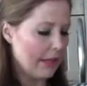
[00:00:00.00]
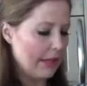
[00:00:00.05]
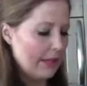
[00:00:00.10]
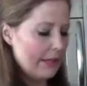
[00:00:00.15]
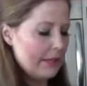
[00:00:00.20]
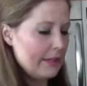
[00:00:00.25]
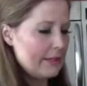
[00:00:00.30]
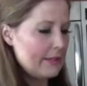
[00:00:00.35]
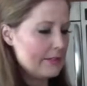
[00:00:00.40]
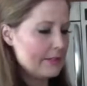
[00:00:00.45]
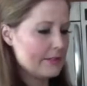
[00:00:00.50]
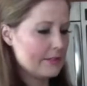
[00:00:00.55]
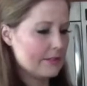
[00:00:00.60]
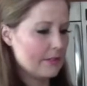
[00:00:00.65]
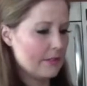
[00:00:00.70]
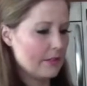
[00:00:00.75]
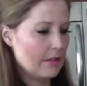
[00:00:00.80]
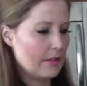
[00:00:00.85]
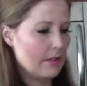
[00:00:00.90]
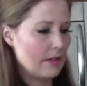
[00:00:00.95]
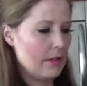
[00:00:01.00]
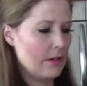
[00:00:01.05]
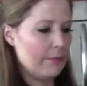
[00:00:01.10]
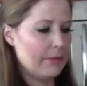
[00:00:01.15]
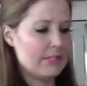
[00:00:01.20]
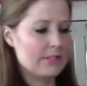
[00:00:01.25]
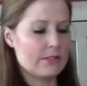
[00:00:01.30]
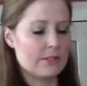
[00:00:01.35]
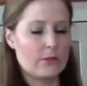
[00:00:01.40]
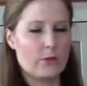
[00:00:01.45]
And
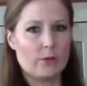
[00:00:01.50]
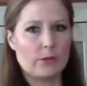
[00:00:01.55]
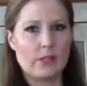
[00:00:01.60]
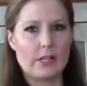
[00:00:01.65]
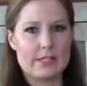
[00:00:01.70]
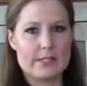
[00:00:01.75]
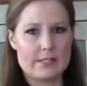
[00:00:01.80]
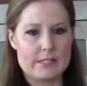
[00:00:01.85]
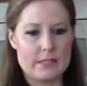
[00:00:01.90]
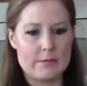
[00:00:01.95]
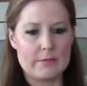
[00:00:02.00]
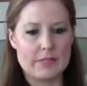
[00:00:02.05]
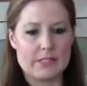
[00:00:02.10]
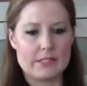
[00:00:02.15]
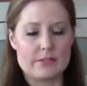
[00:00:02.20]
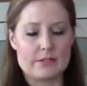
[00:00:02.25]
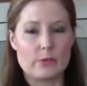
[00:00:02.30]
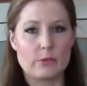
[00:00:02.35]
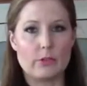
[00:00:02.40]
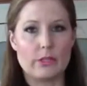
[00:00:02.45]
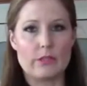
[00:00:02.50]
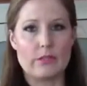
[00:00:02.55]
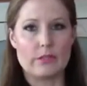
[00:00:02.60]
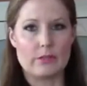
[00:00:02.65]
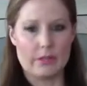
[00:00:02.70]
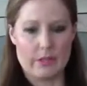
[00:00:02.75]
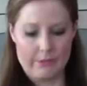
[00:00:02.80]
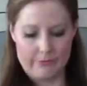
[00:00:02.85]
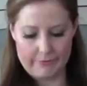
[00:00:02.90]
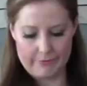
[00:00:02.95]
it's low glycemic. It's only
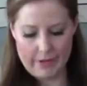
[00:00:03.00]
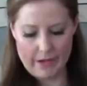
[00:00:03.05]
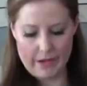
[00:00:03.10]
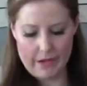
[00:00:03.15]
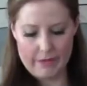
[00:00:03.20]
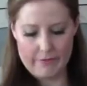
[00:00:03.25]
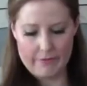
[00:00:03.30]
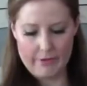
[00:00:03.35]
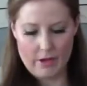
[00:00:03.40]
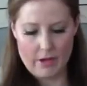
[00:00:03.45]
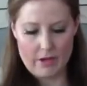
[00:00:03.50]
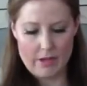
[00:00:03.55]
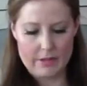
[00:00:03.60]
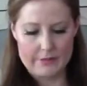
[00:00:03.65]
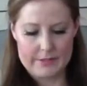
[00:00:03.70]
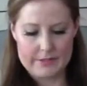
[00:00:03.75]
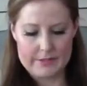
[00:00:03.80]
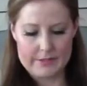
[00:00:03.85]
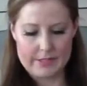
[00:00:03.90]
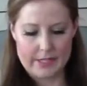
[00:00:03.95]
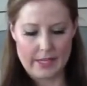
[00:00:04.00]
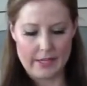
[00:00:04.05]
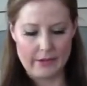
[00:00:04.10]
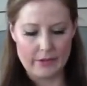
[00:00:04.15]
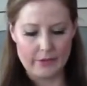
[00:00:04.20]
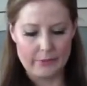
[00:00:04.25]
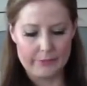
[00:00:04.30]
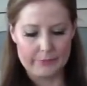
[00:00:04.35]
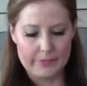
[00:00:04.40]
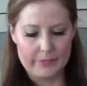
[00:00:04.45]
35 on the
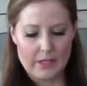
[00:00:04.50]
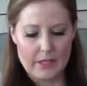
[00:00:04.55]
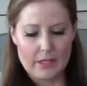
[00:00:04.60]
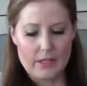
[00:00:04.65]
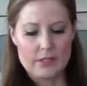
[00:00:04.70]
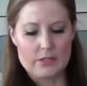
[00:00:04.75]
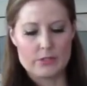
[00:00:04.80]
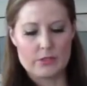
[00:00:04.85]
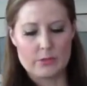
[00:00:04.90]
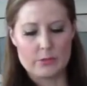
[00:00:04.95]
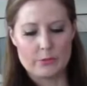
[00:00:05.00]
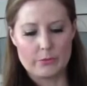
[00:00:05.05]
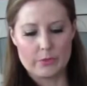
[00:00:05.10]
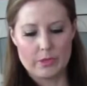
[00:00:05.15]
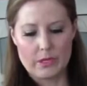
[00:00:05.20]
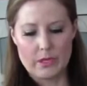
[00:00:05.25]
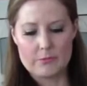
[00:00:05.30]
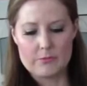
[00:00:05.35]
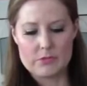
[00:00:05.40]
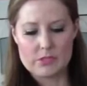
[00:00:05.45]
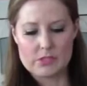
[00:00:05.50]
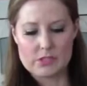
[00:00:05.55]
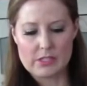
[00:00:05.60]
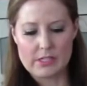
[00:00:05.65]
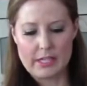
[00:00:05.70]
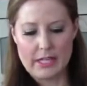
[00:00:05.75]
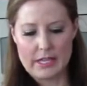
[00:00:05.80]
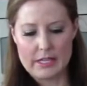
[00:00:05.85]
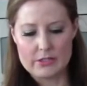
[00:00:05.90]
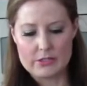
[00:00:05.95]
scale. So I'm just
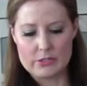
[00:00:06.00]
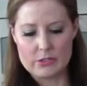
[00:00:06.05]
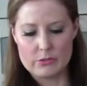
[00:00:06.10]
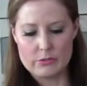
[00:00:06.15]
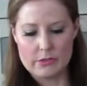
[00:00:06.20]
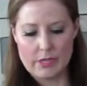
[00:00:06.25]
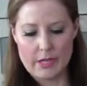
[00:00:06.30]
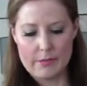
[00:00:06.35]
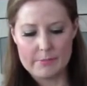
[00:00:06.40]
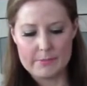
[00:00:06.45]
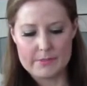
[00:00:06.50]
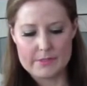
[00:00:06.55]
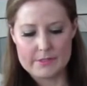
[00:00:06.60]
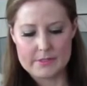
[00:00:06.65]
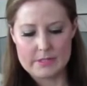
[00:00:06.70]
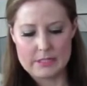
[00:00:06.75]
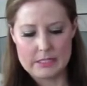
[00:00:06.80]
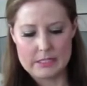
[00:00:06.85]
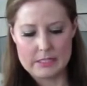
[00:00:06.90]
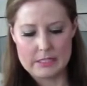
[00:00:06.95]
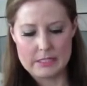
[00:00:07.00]
going to add 2 cups.